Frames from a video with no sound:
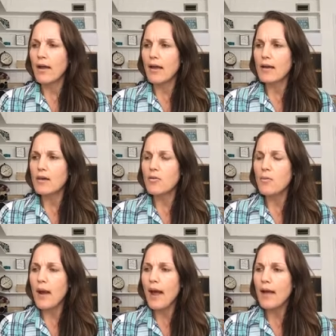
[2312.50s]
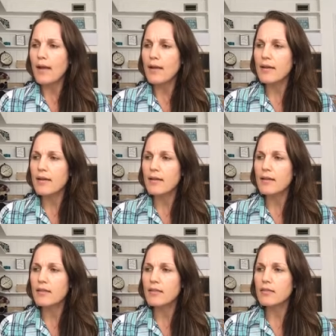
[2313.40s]
in a way,
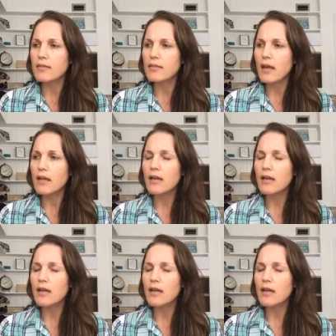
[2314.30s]
like,